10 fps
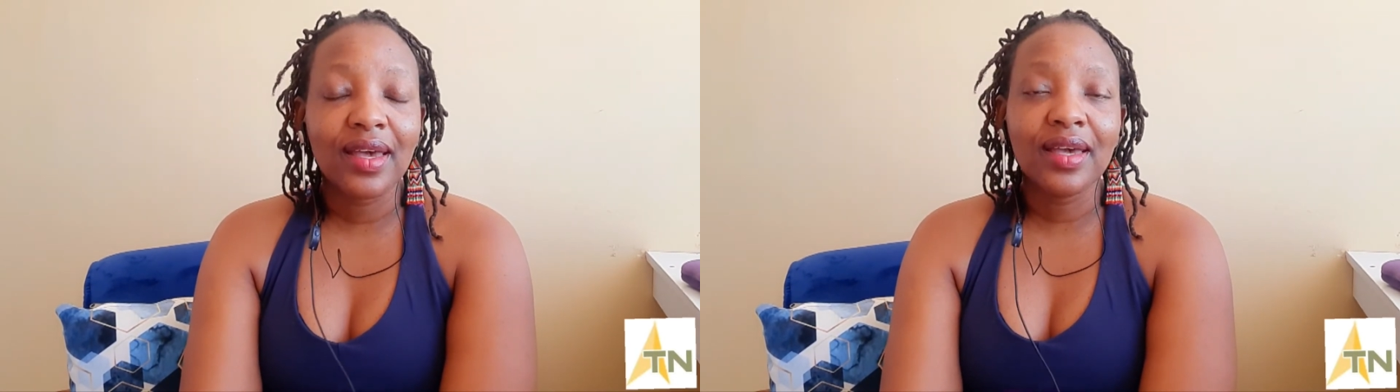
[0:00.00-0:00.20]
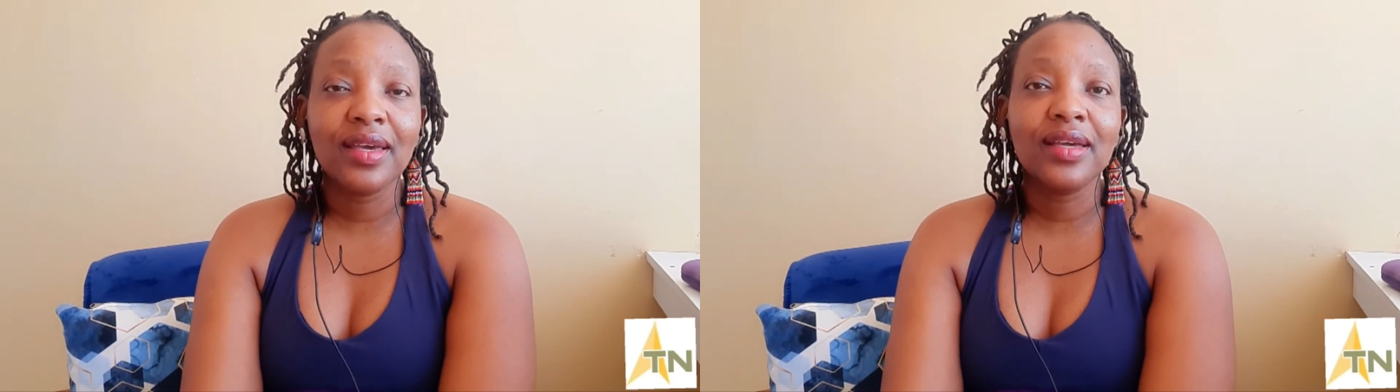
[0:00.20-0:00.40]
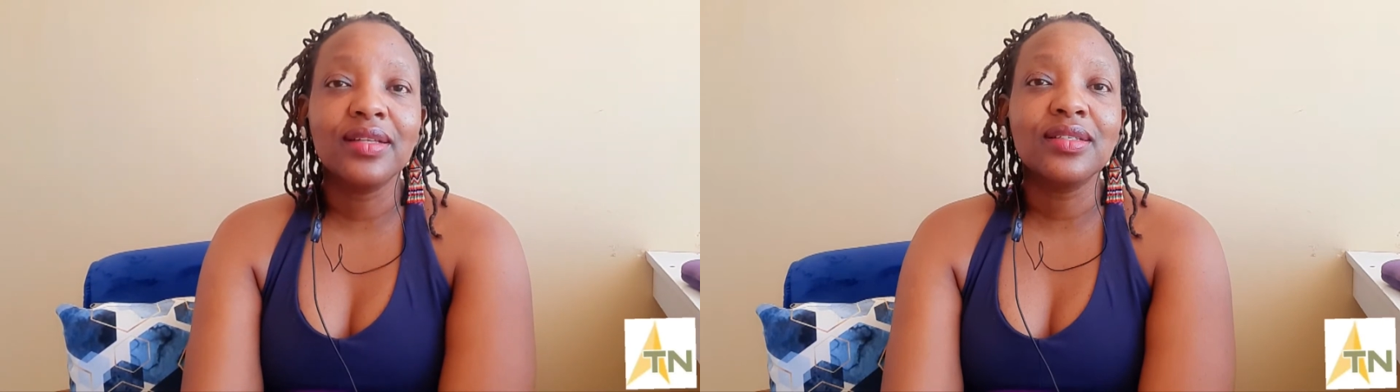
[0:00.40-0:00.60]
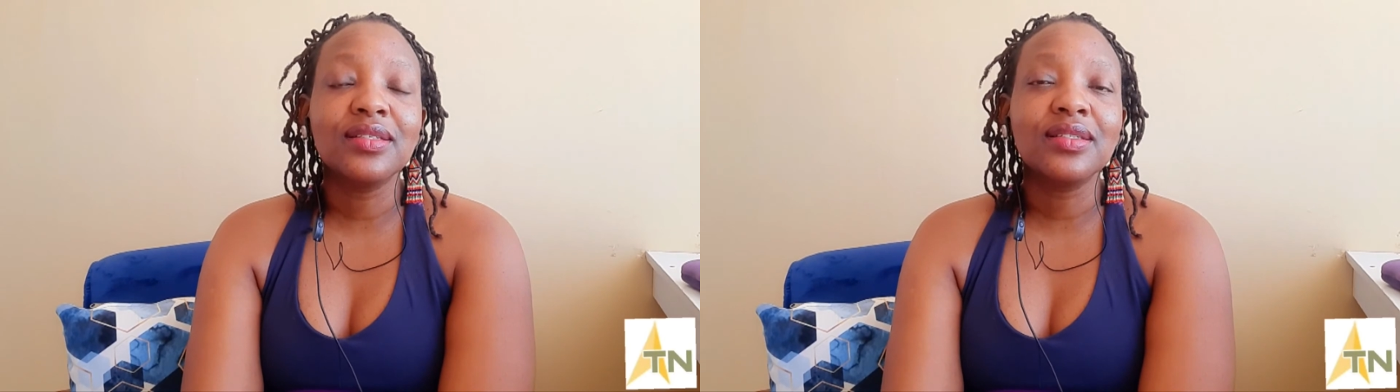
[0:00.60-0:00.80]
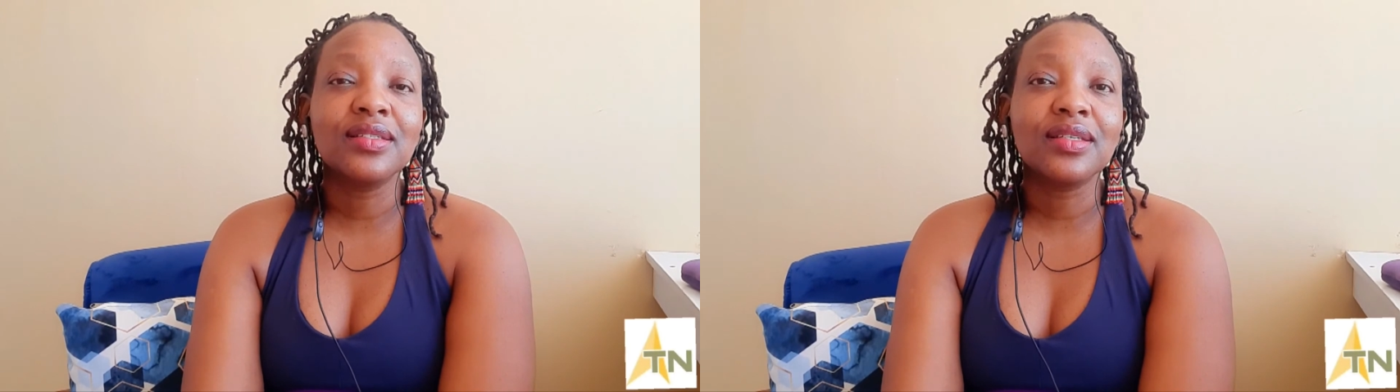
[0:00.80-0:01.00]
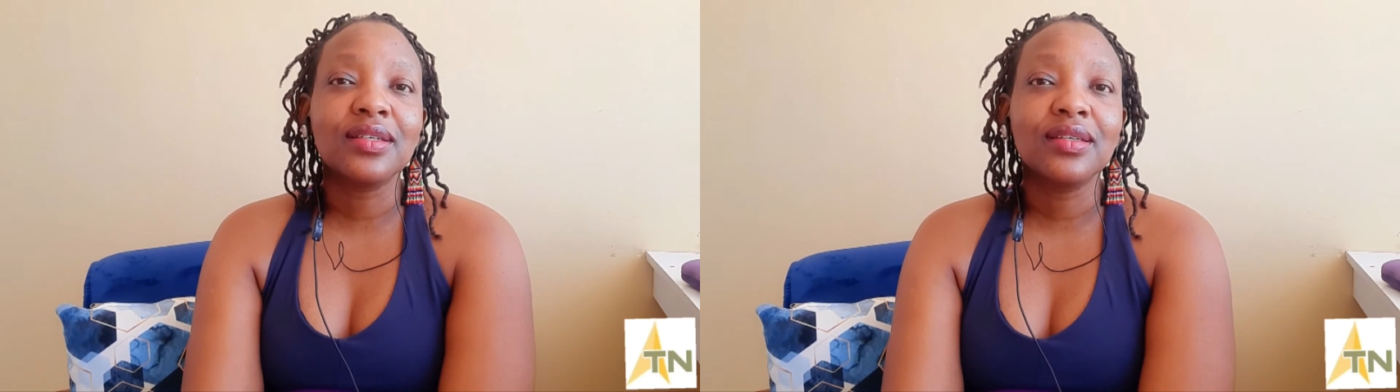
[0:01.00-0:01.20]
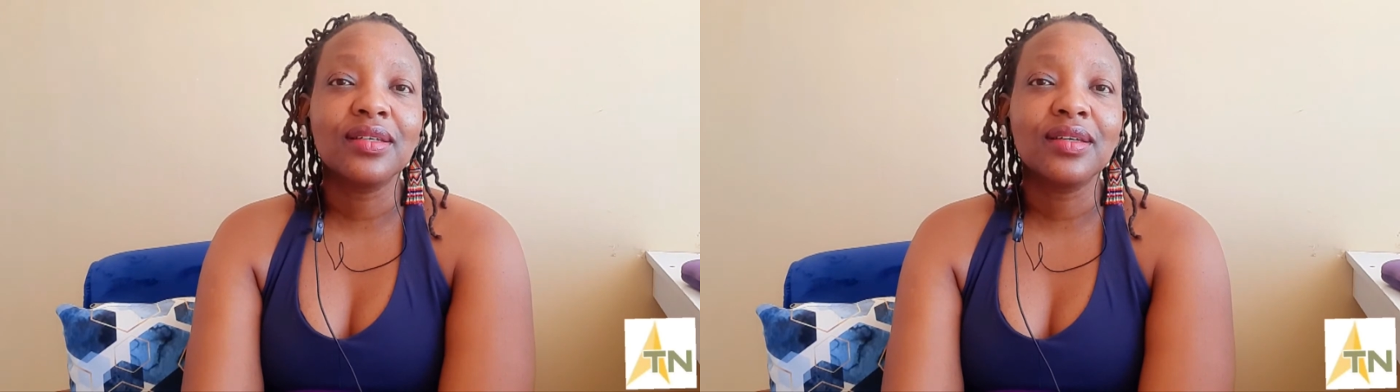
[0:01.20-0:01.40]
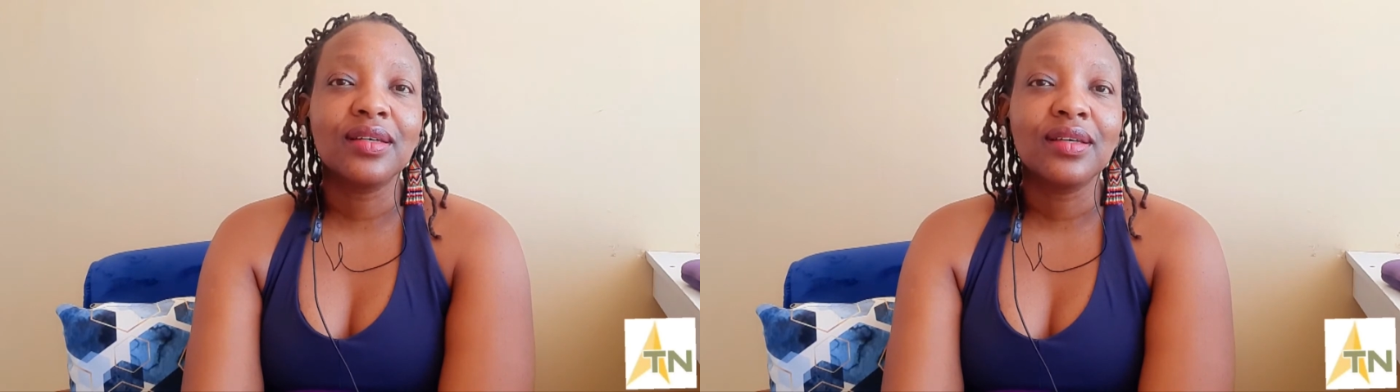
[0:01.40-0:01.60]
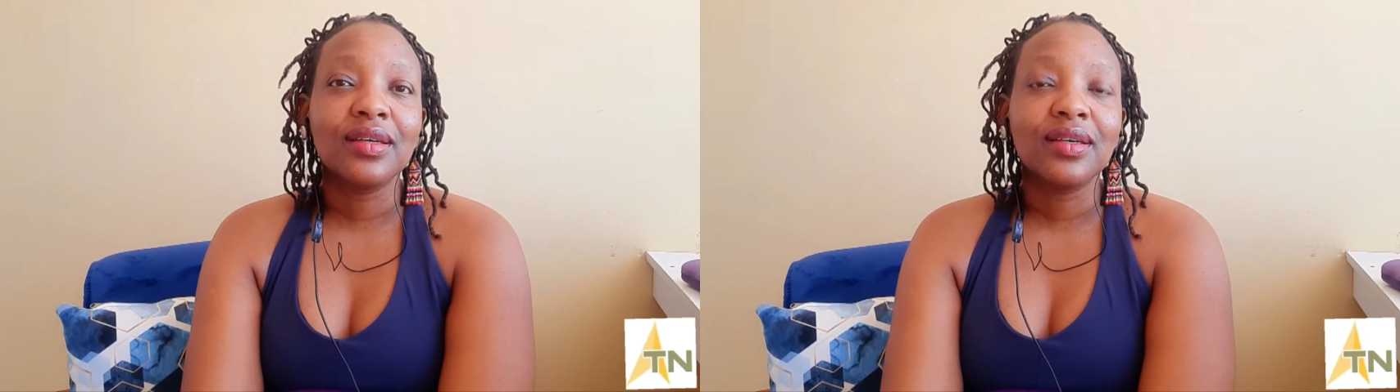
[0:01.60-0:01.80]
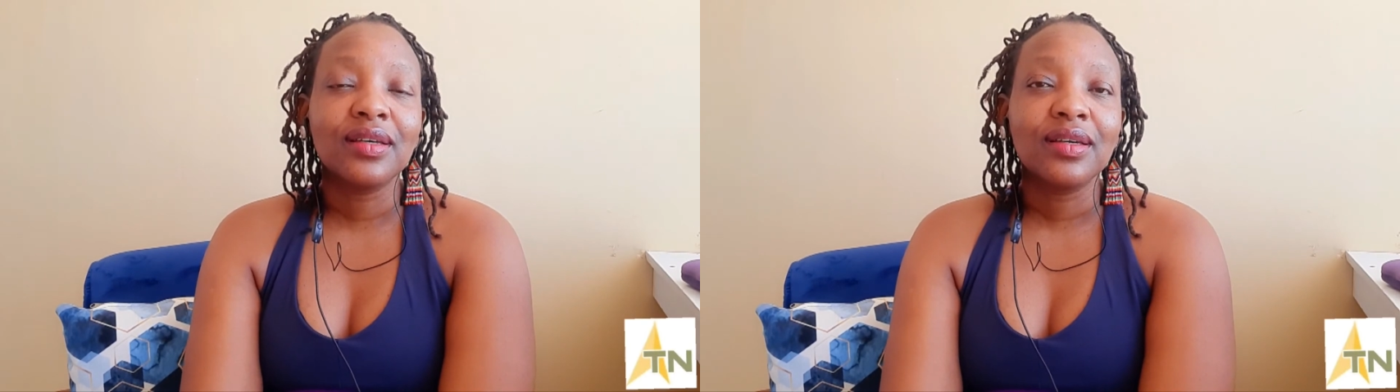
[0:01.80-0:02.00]
and
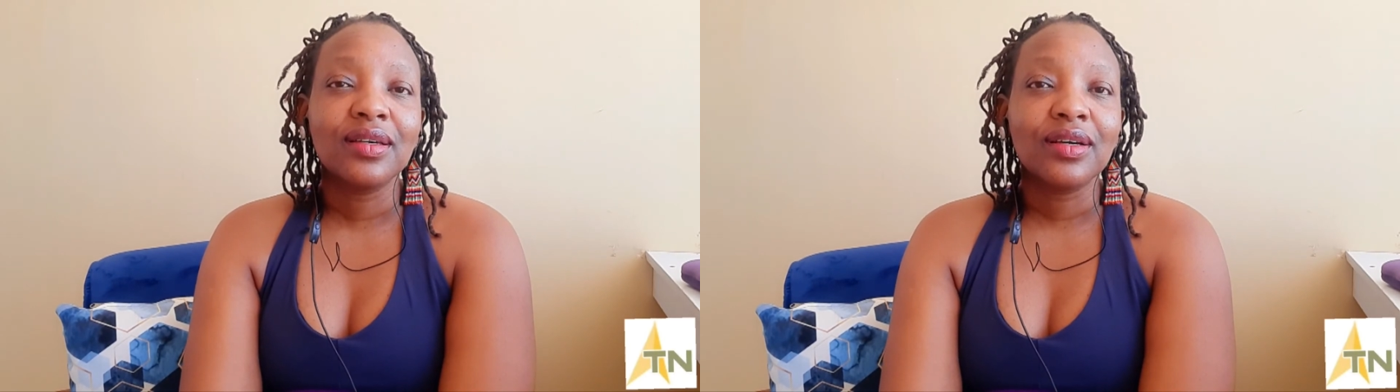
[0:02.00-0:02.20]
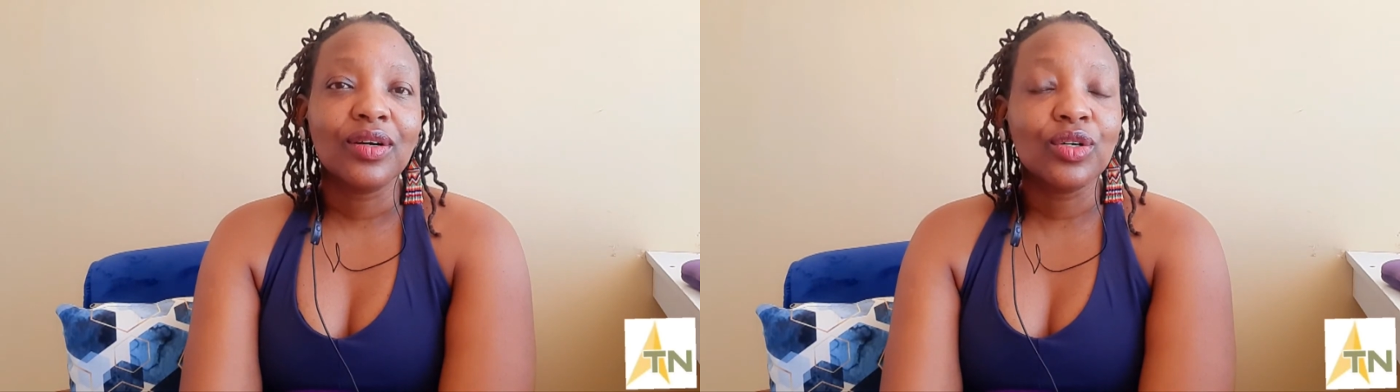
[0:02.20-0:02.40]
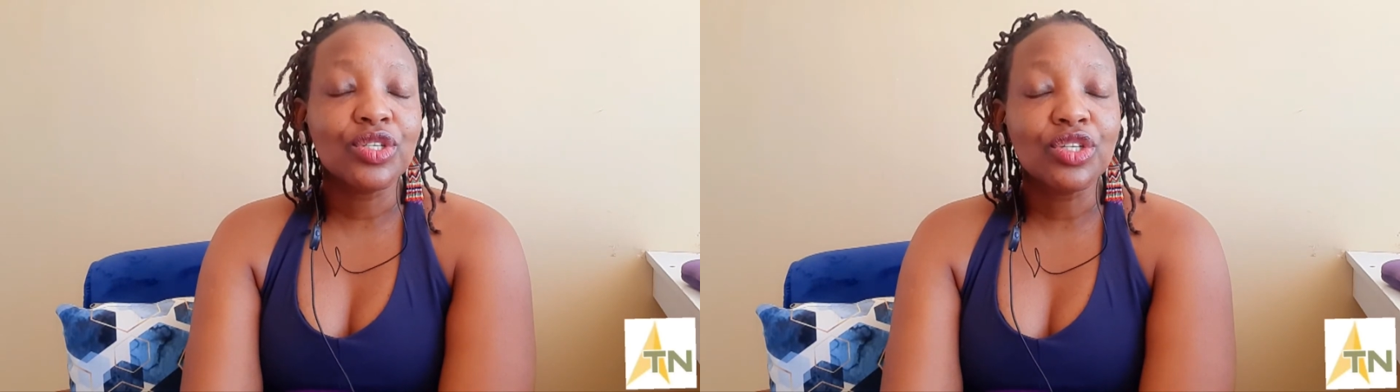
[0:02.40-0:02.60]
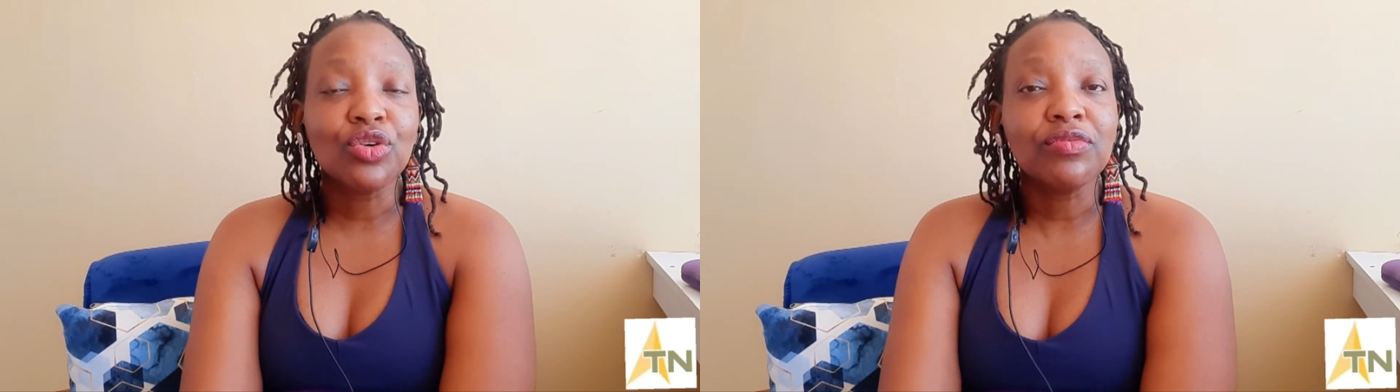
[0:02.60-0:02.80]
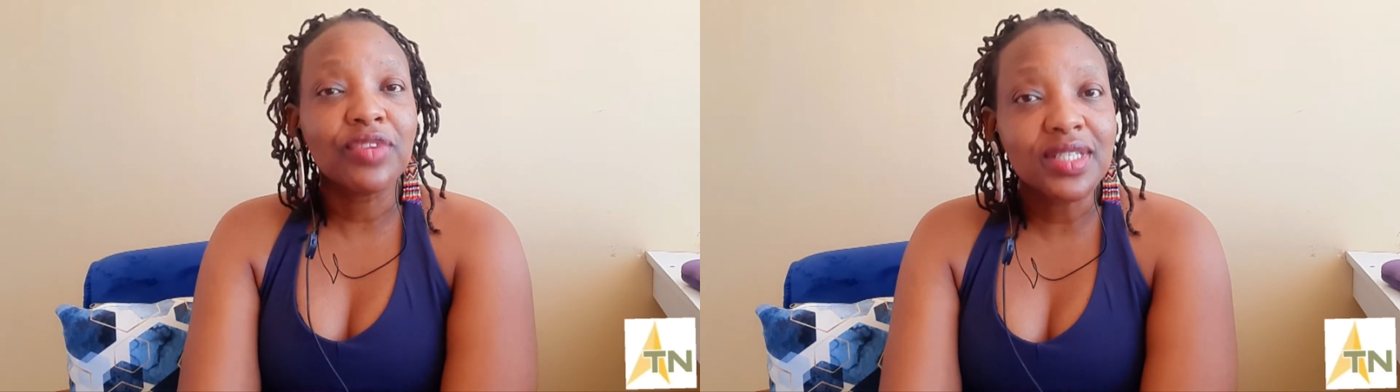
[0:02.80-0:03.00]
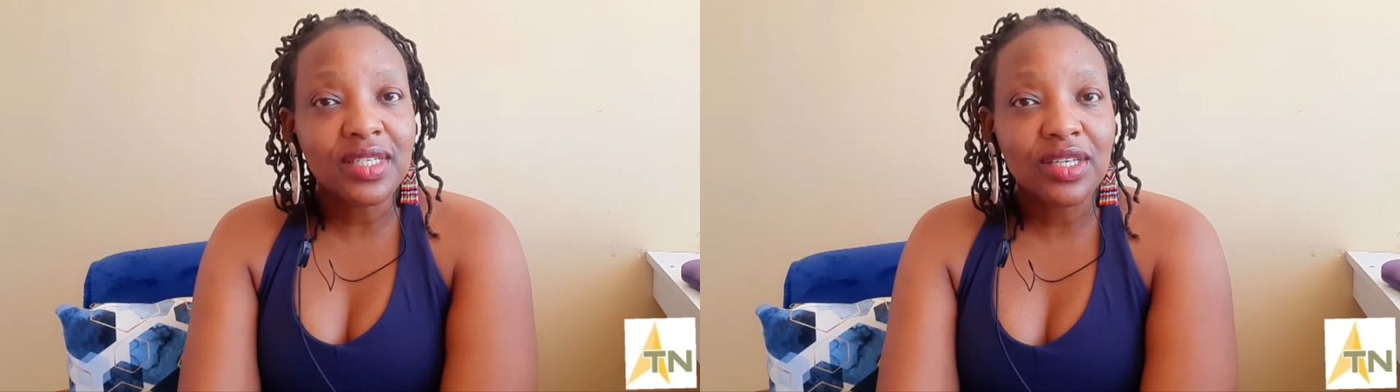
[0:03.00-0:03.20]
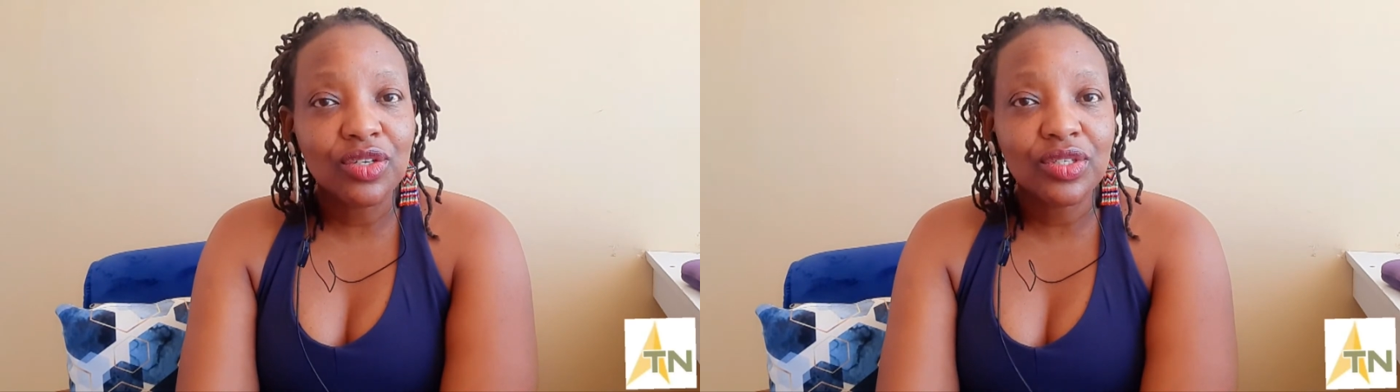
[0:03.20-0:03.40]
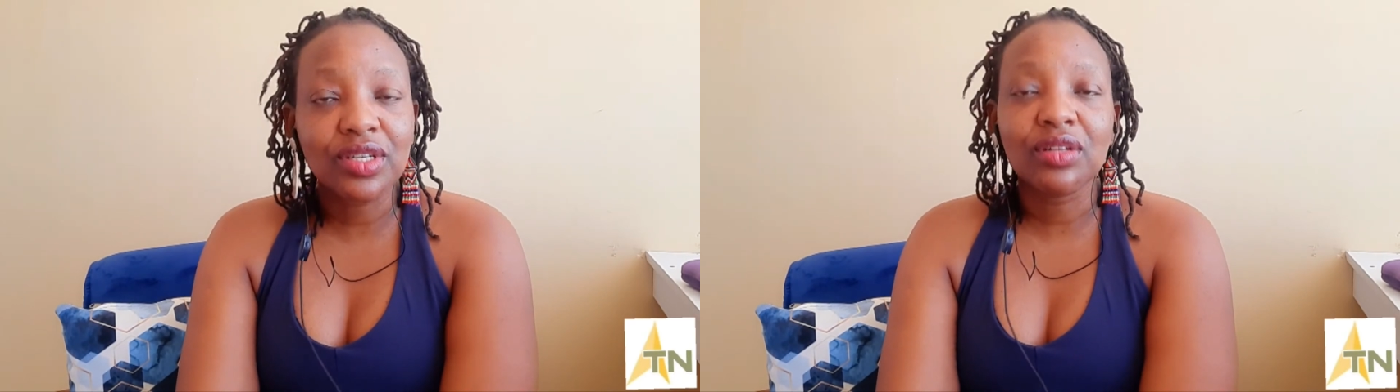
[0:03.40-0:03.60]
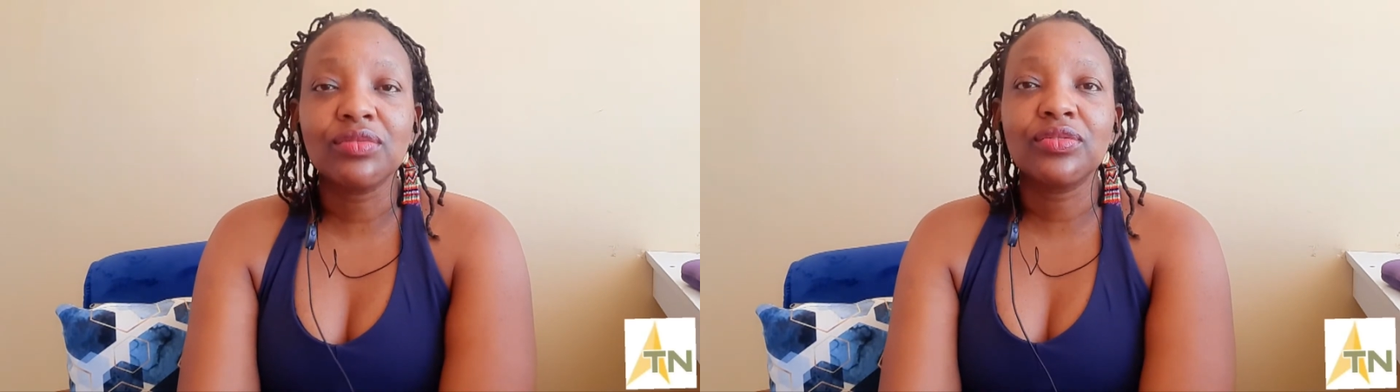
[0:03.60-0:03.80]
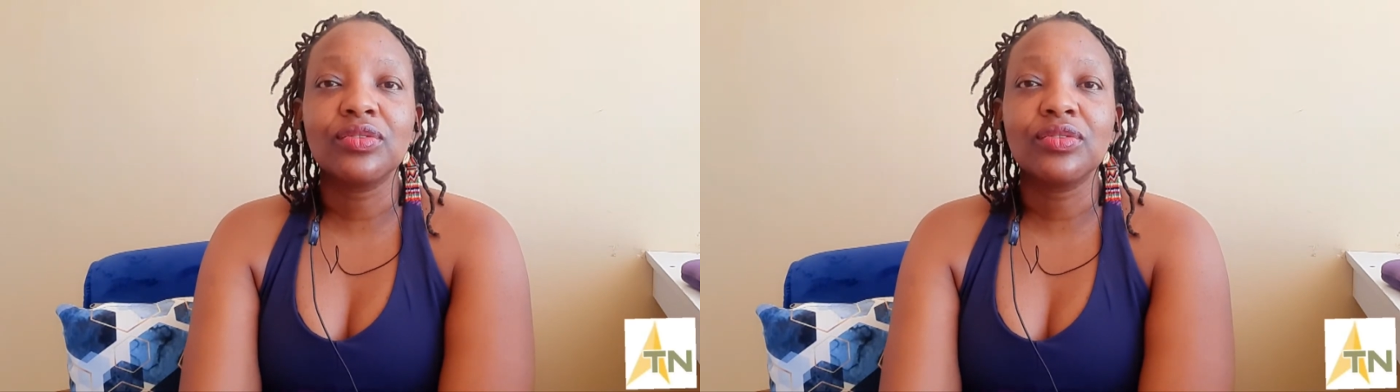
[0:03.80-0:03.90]
continue investing in yourself.